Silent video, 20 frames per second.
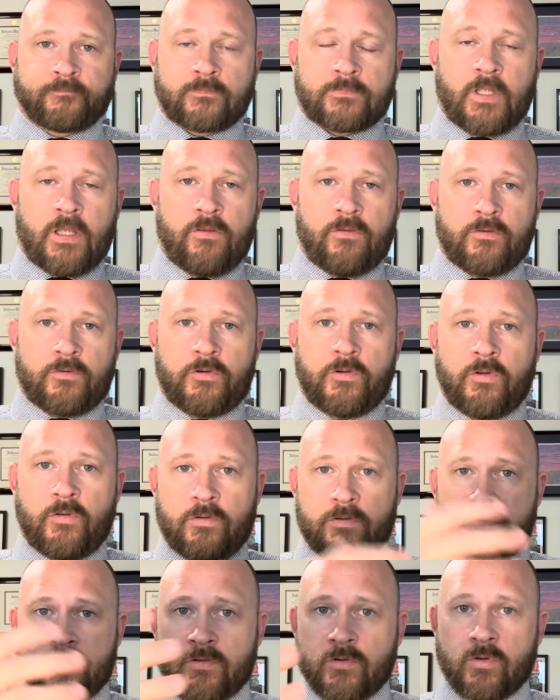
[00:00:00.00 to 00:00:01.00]
either to the
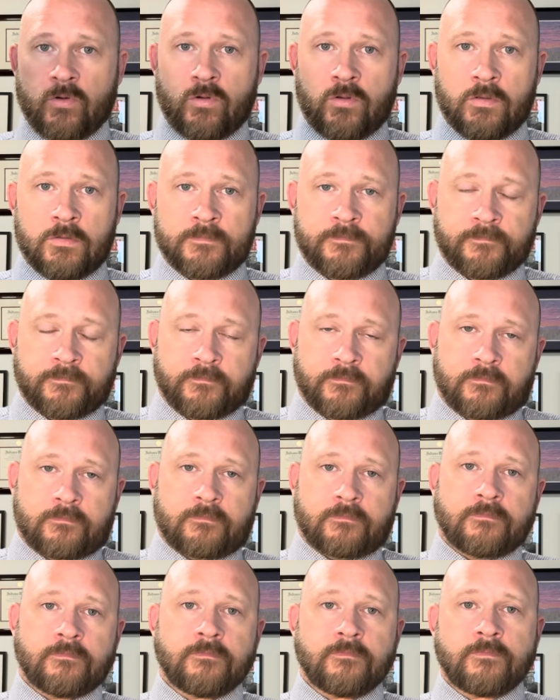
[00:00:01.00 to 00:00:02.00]
school
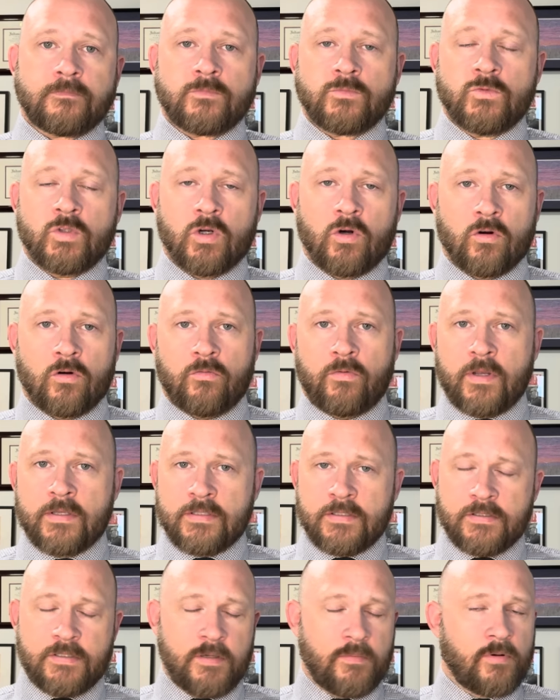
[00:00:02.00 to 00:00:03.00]
or
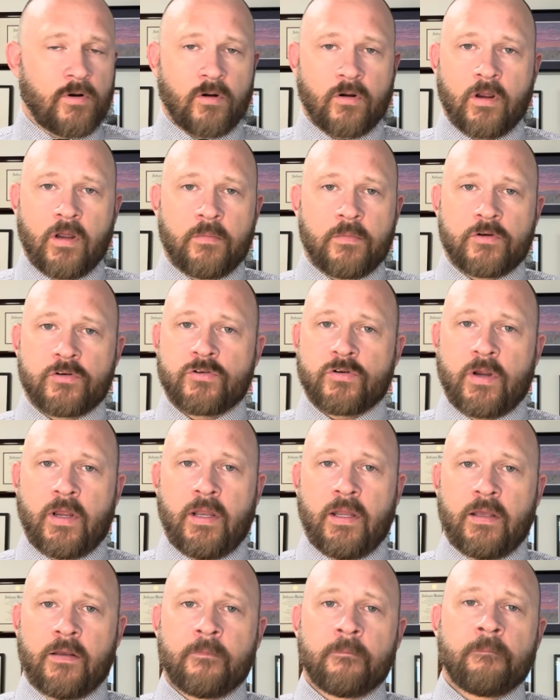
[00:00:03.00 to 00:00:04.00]
residency program or
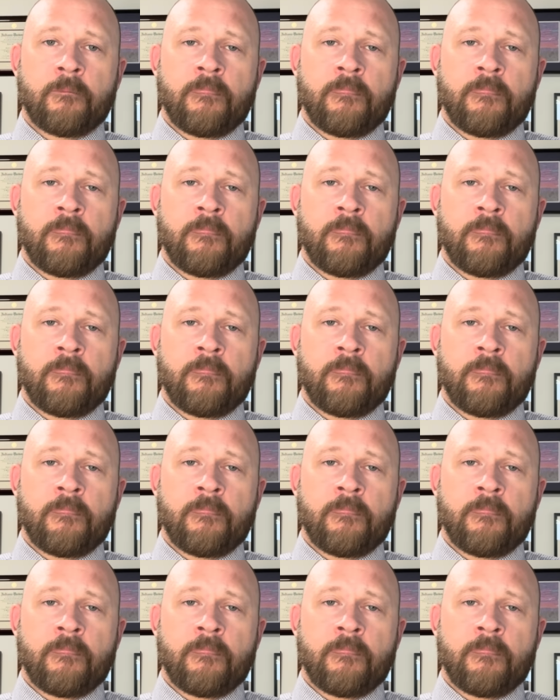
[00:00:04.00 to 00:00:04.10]
training.